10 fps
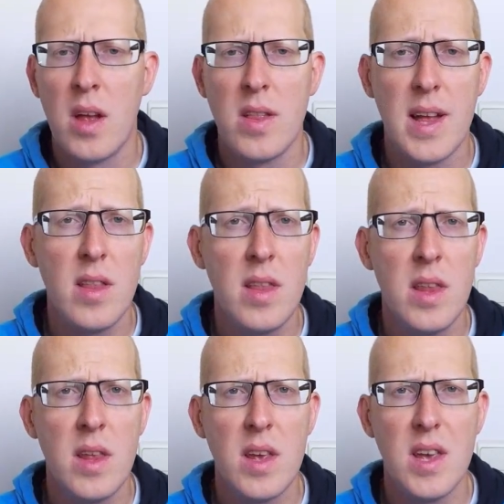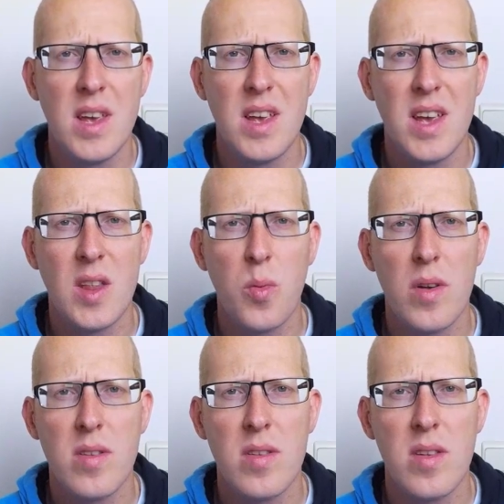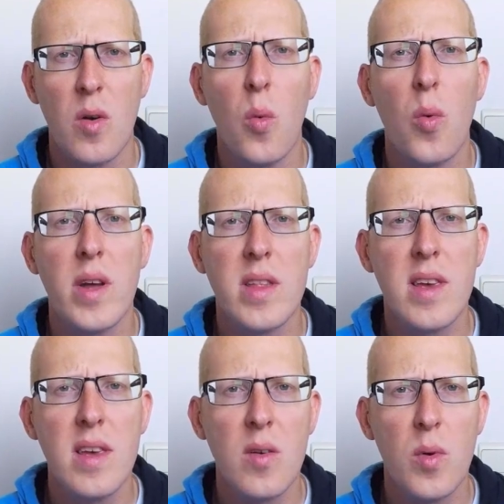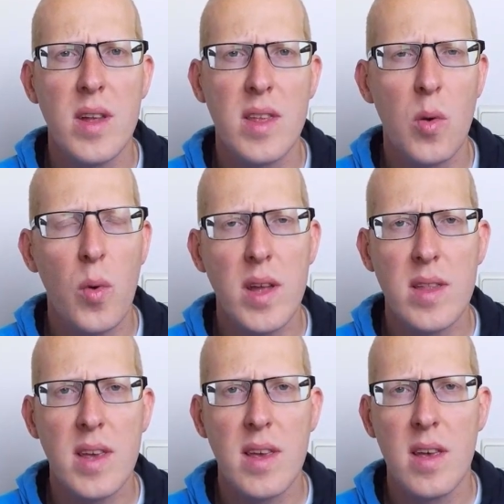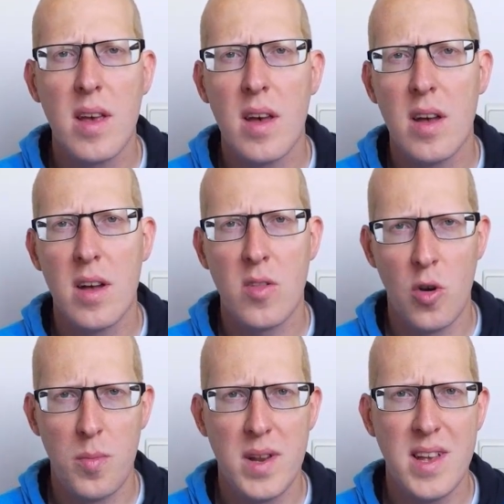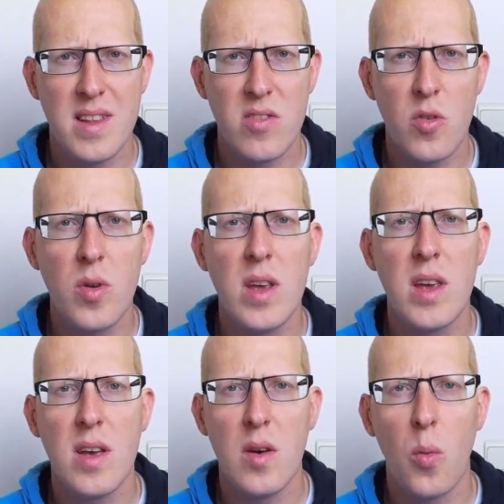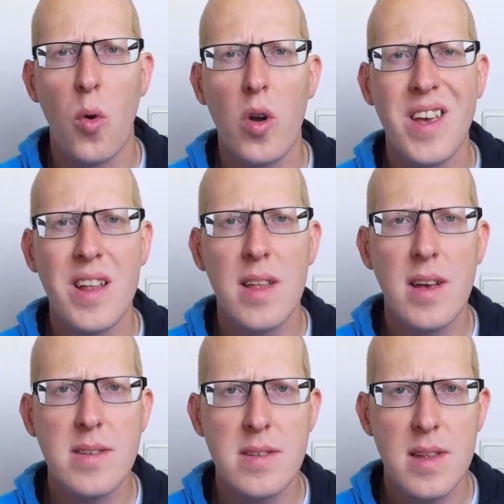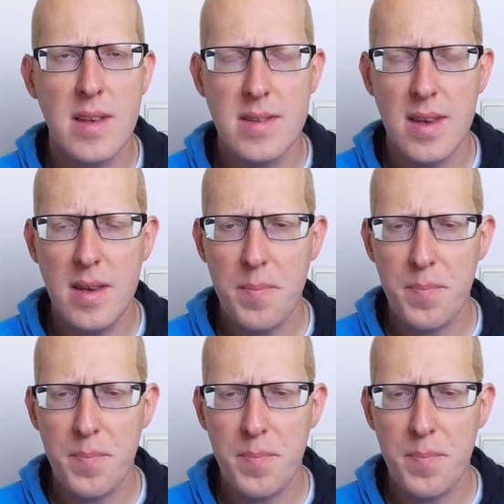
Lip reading: Then it was waiting. Normally it's 3 working days, they say.